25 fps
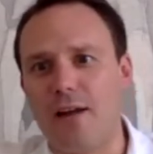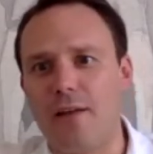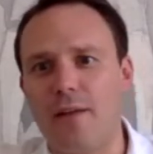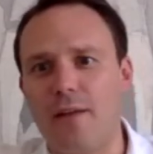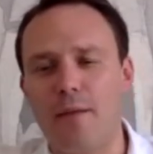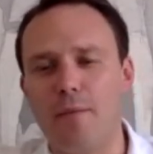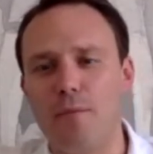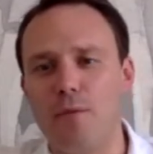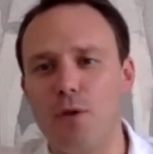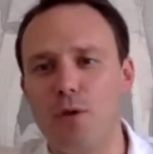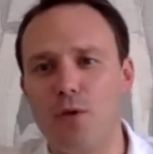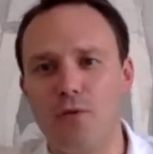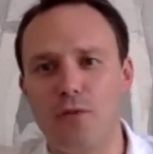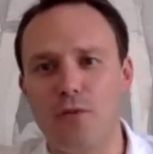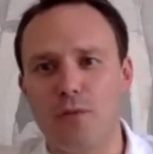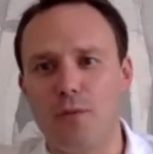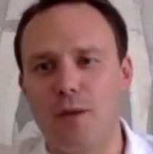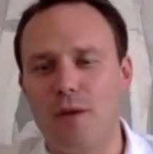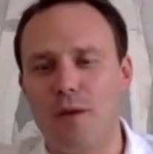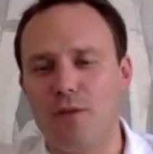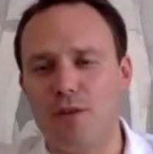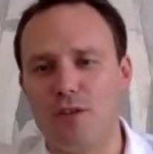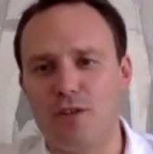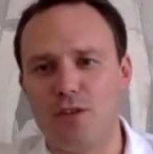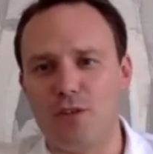and they're moving them
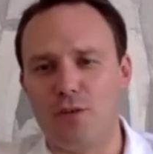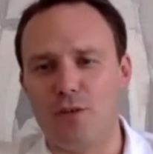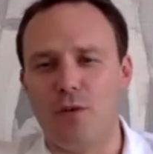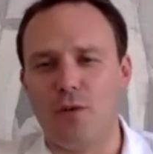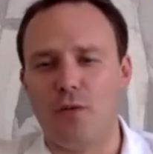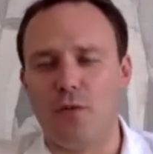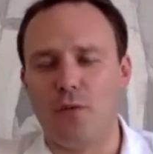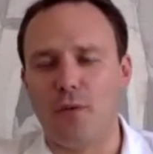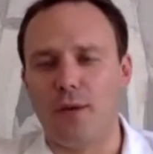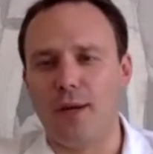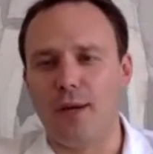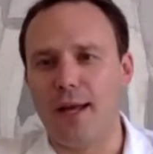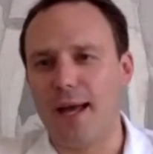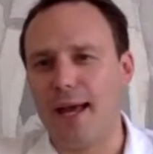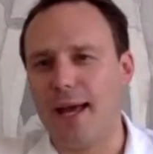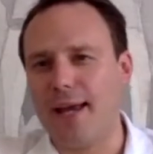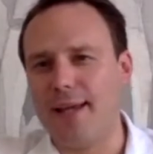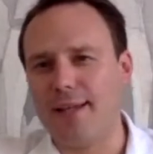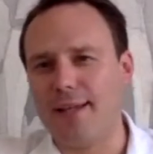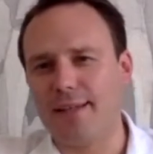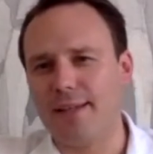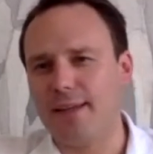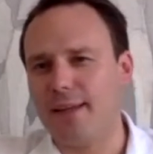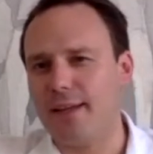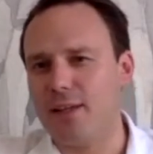every 2 or 3
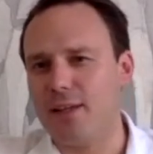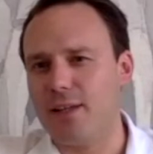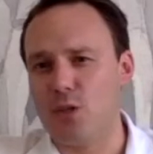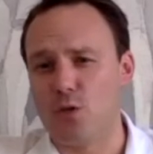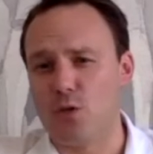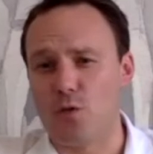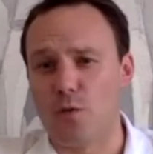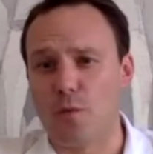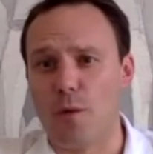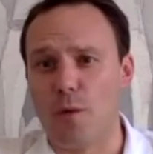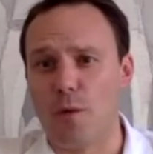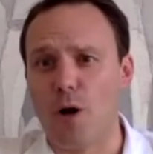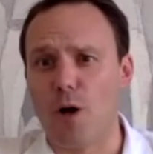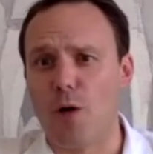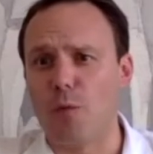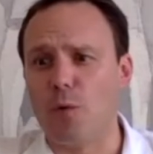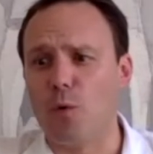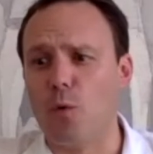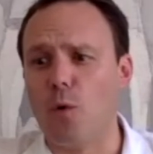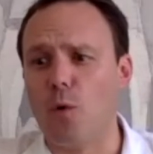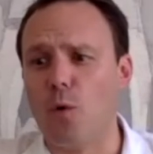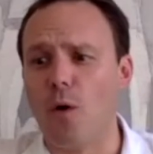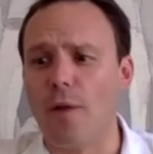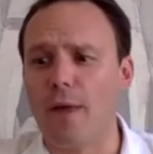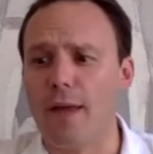days. It's just
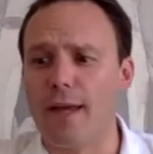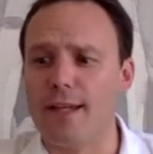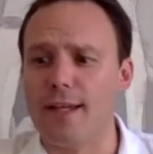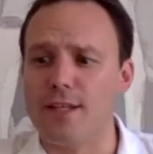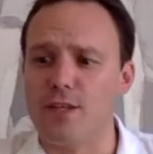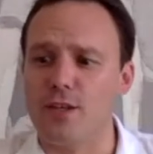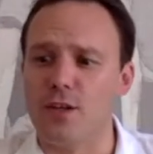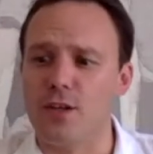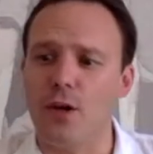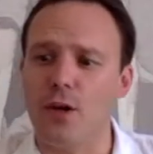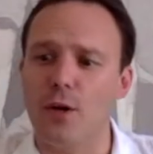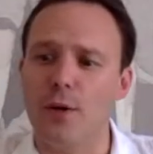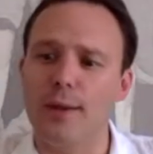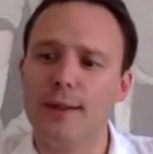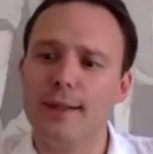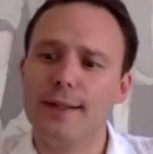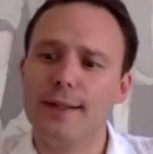remarkable what they do.